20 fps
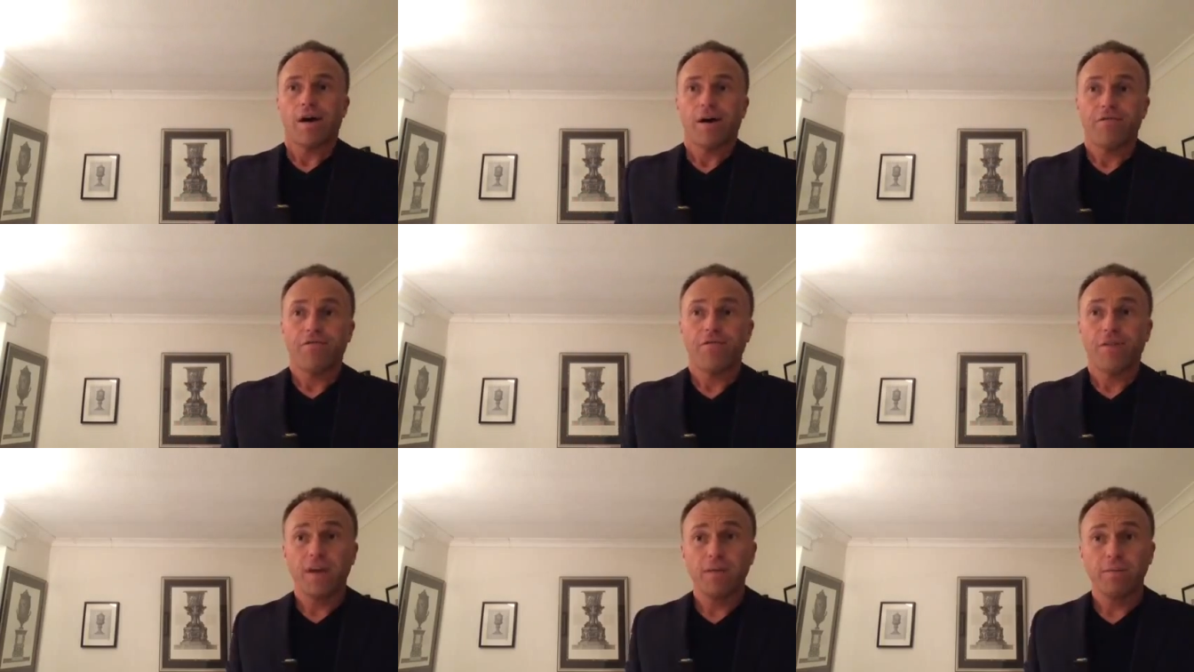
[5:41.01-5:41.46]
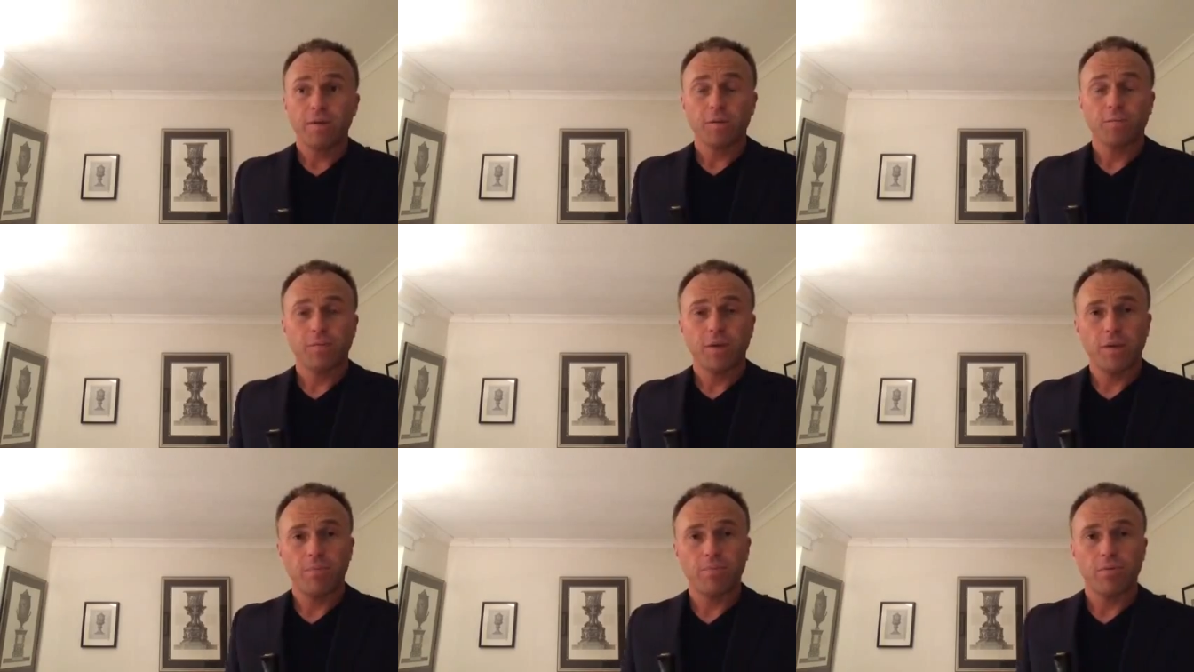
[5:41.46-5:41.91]
Famous
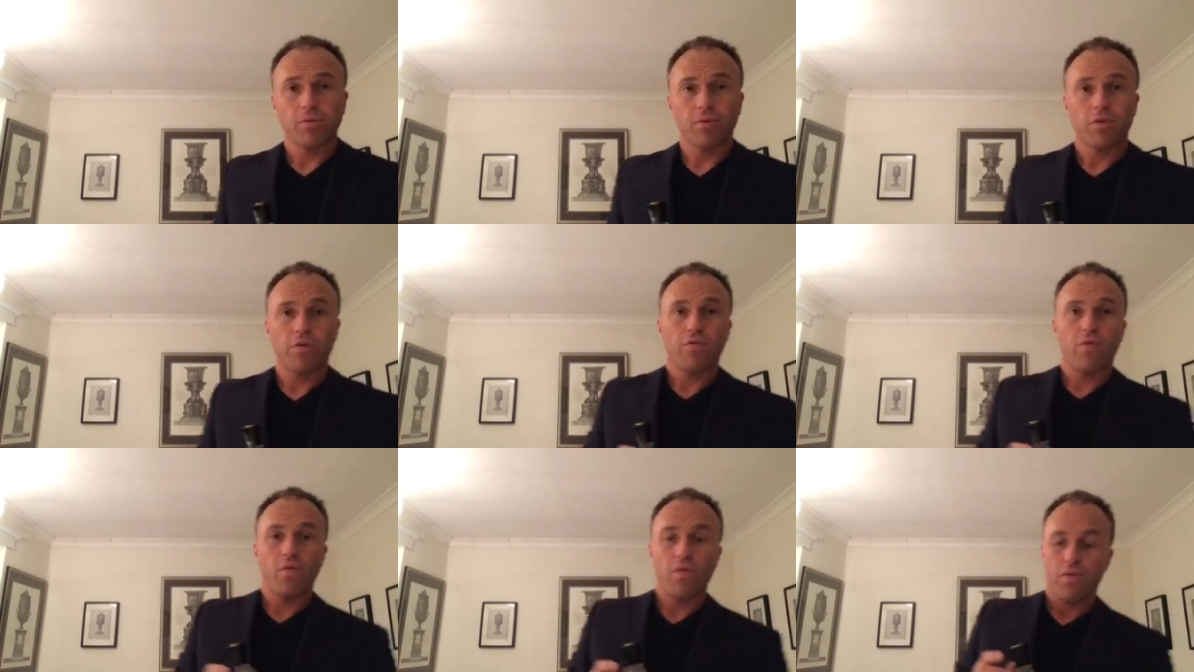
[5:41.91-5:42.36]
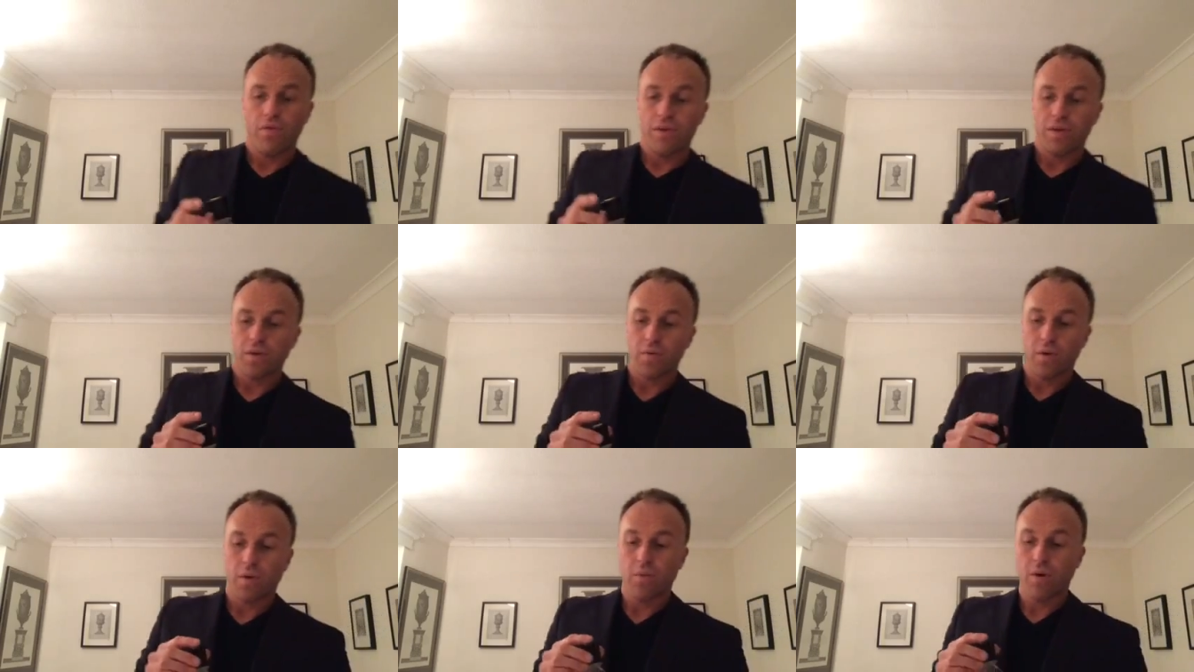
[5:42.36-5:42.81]
people who've worn
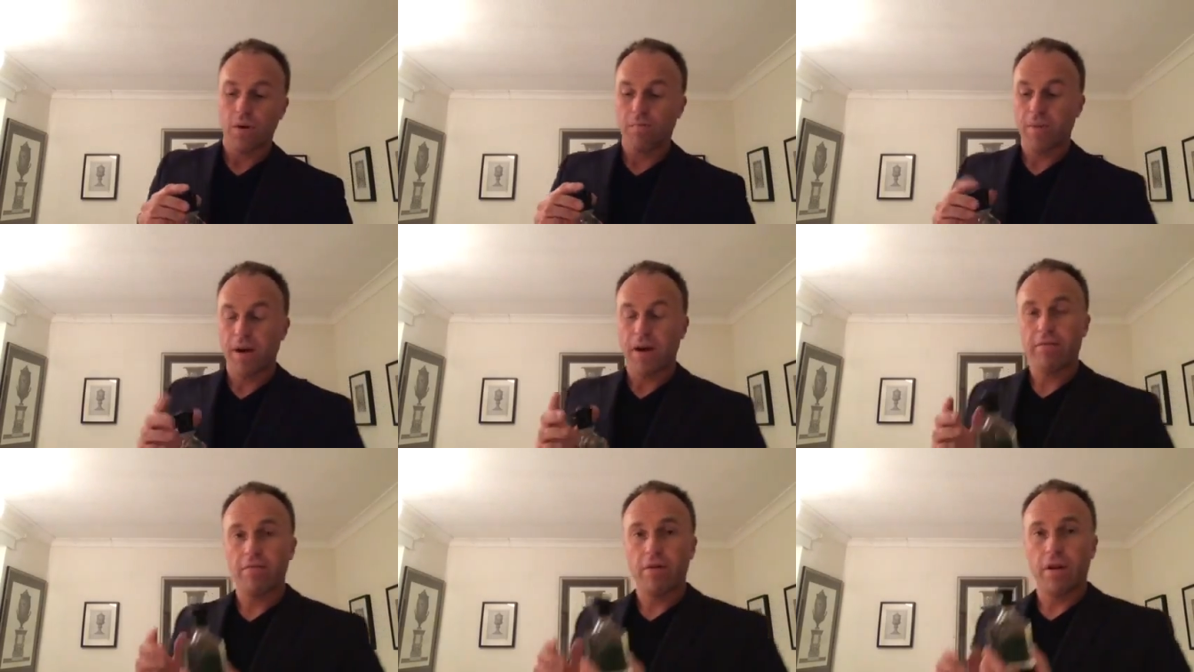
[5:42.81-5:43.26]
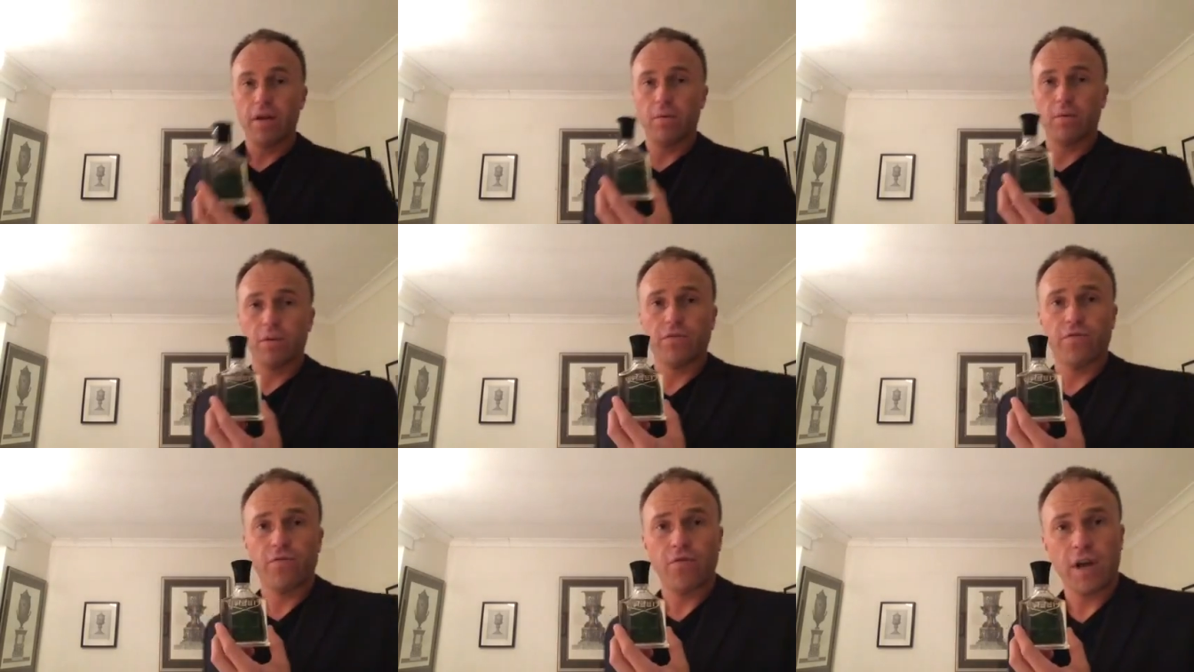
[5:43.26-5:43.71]
this one, well, apparently it
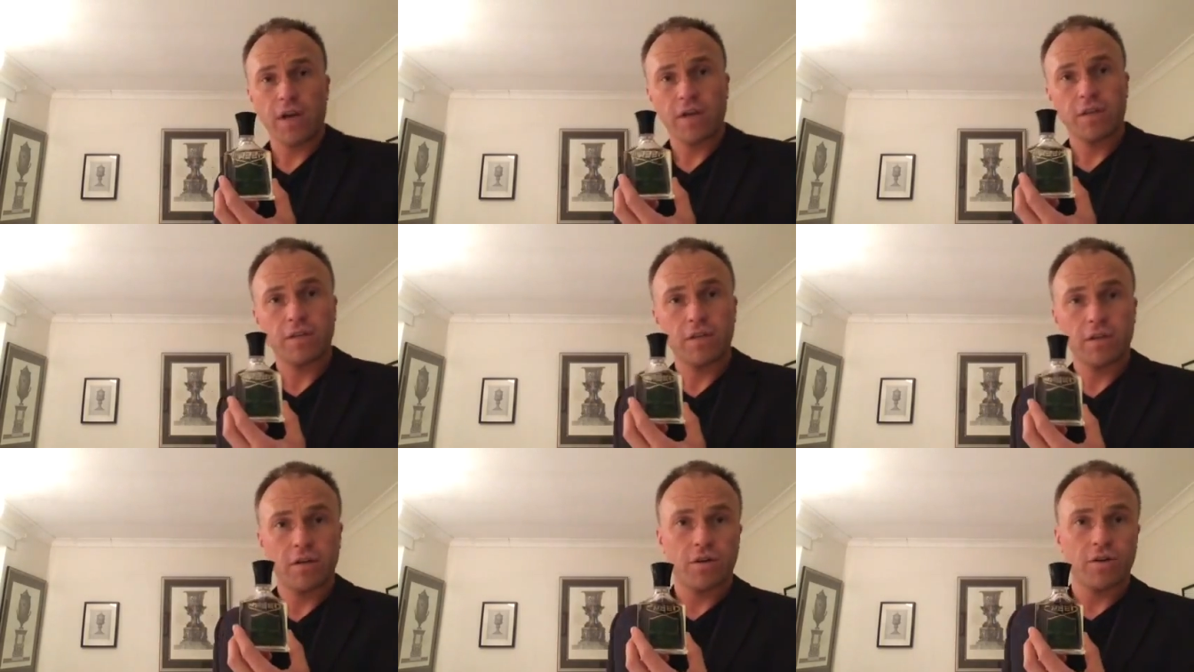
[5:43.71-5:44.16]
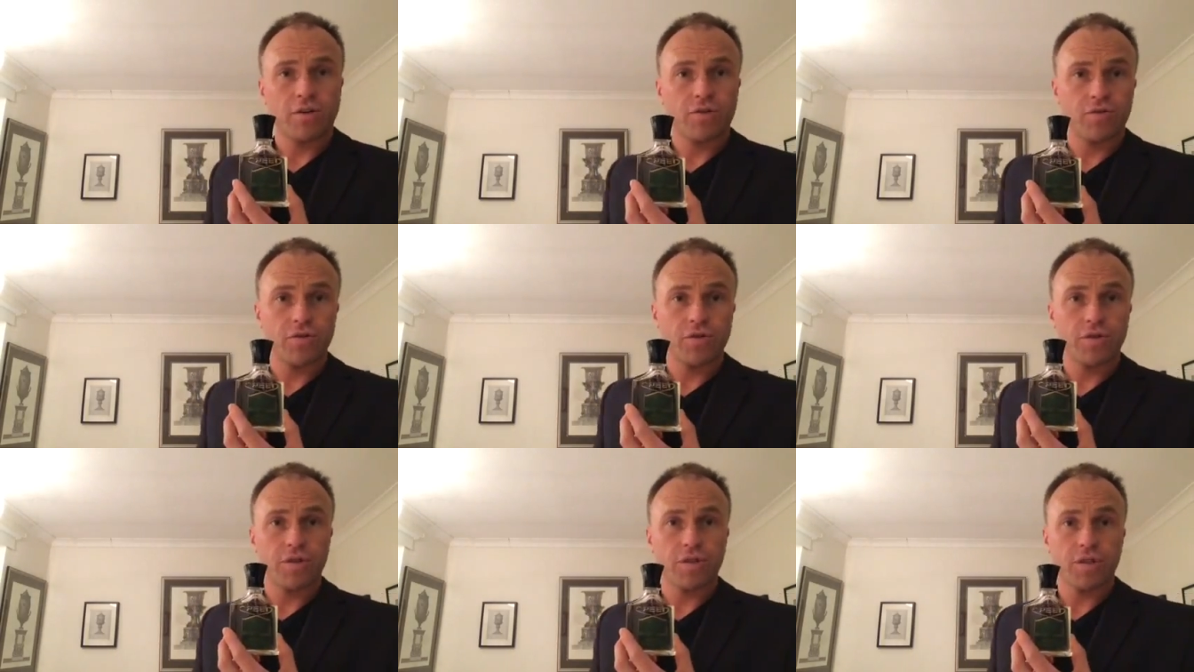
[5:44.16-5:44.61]
was Frank
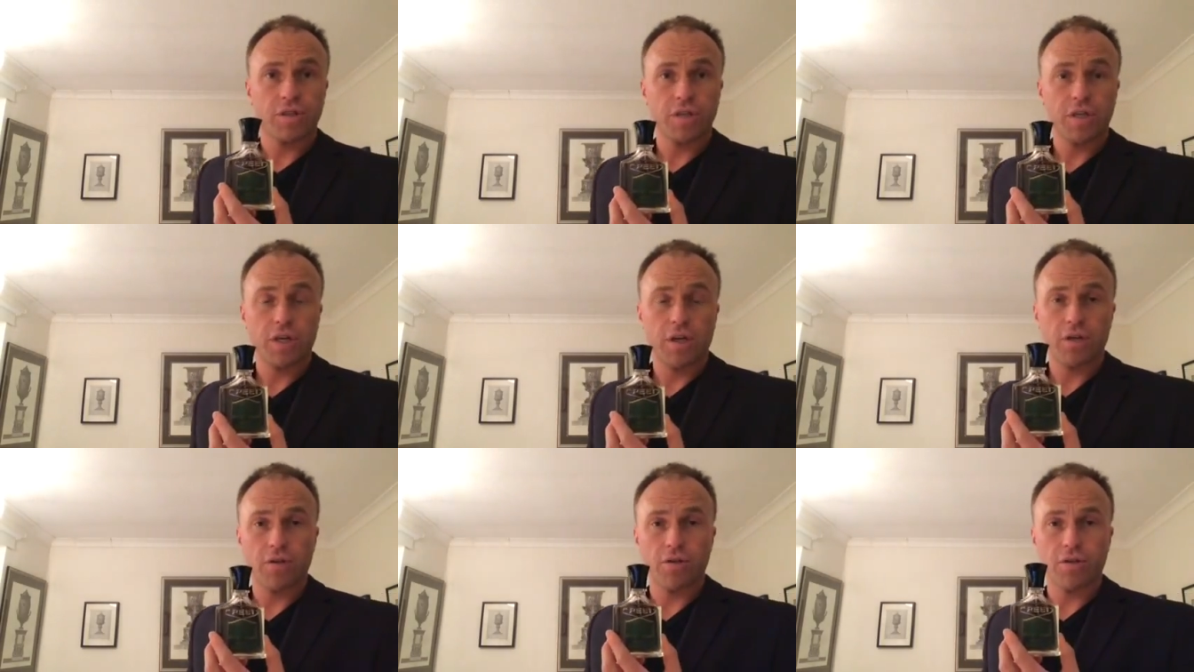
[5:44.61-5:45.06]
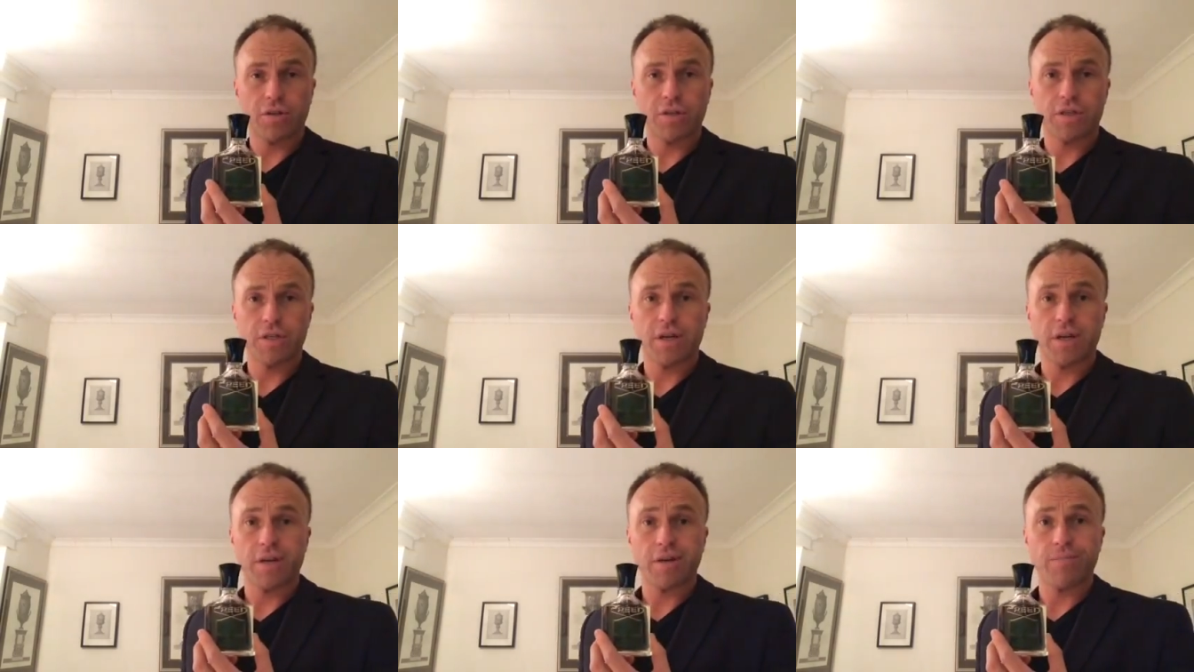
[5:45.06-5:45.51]
Sinatra's signature
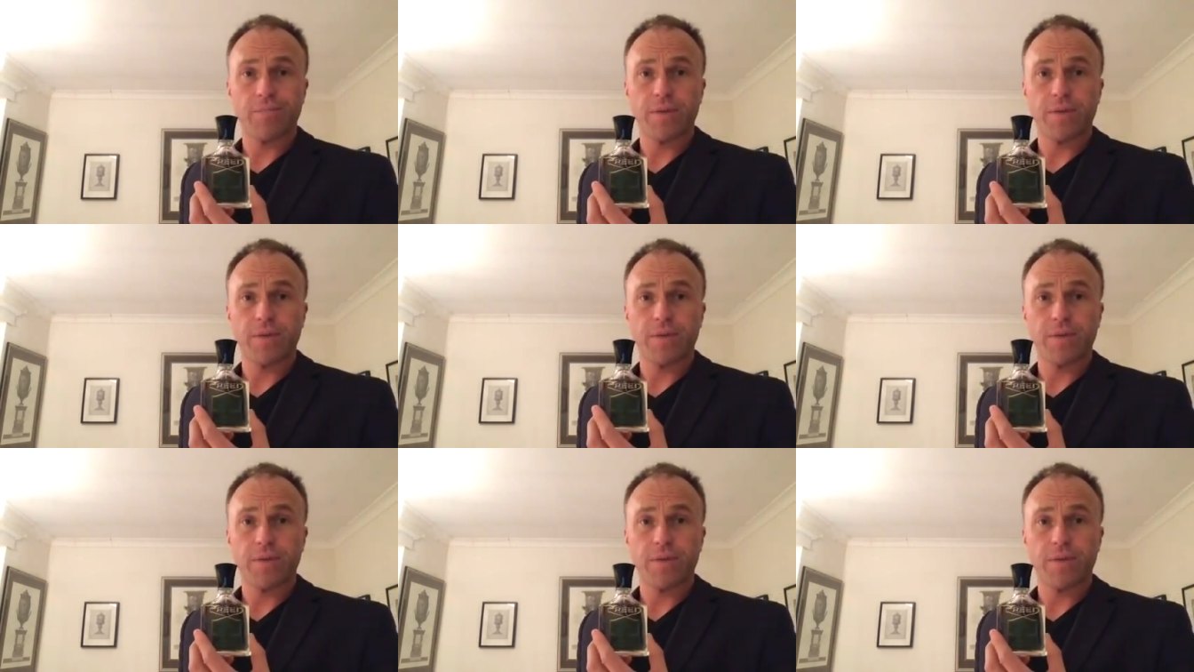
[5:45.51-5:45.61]
scent.